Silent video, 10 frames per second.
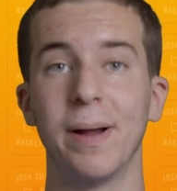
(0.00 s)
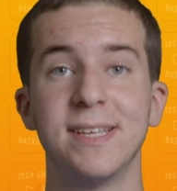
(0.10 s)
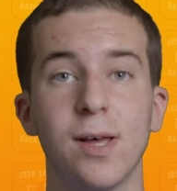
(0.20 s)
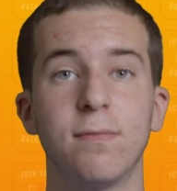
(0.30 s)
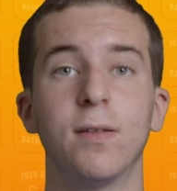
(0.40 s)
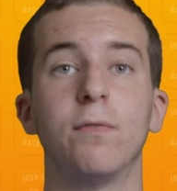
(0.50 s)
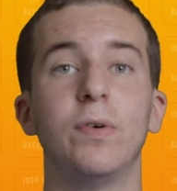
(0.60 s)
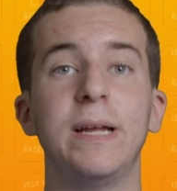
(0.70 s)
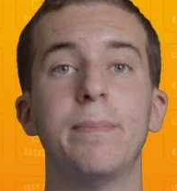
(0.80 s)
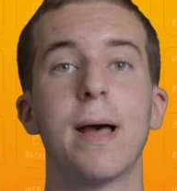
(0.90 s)
myself love
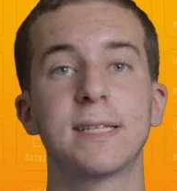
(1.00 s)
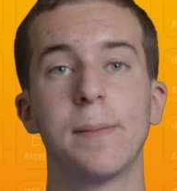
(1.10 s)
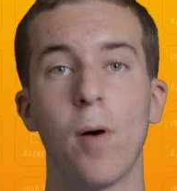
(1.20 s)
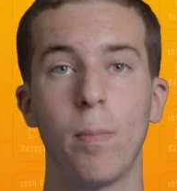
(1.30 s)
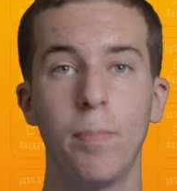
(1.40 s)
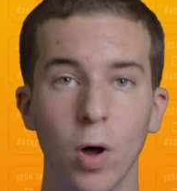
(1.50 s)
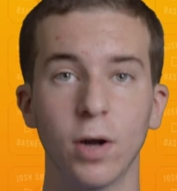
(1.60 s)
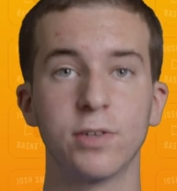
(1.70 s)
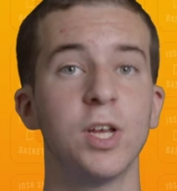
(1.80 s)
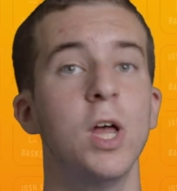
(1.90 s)
reading basketball
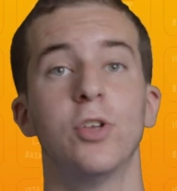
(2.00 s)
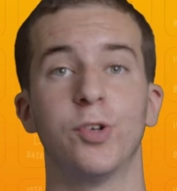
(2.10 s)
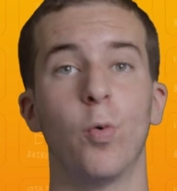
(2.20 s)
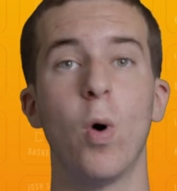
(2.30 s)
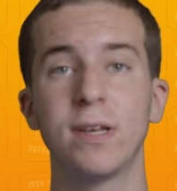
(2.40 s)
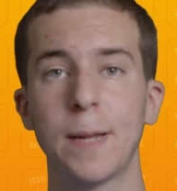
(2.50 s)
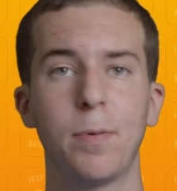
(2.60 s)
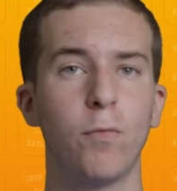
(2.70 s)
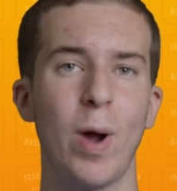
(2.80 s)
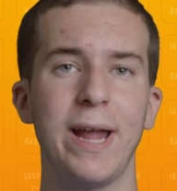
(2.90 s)
books. So what type
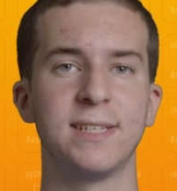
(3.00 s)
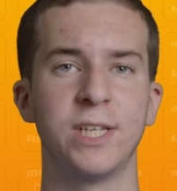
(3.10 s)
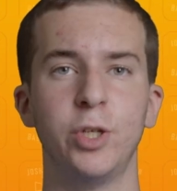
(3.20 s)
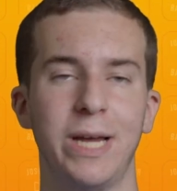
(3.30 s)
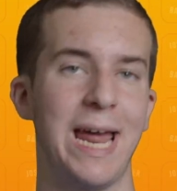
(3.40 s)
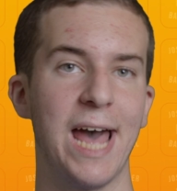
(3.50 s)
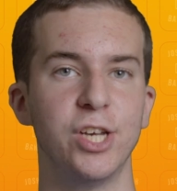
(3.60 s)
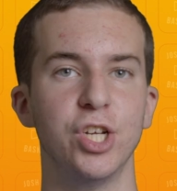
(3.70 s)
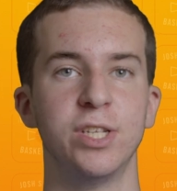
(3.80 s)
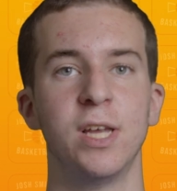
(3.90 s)
of ways can you get
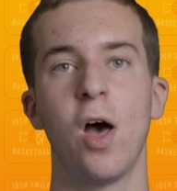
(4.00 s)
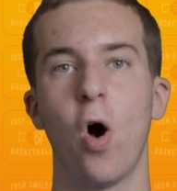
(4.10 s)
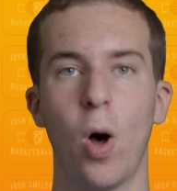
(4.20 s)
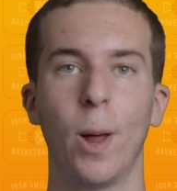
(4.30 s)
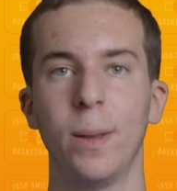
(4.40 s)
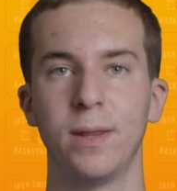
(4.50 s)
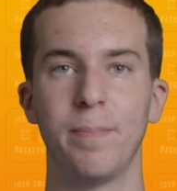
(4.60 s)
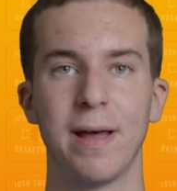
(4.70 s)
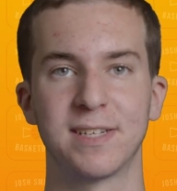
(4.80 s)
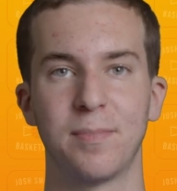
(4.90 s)
edges on the
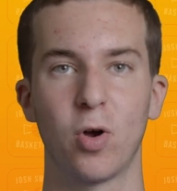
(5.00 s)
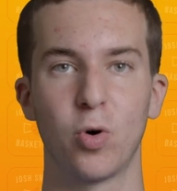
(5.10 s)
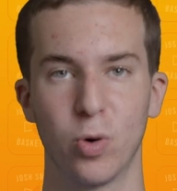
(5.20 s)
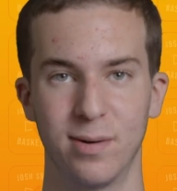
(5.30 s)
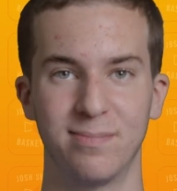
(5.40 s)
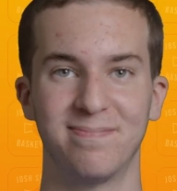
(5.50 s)
basketball court?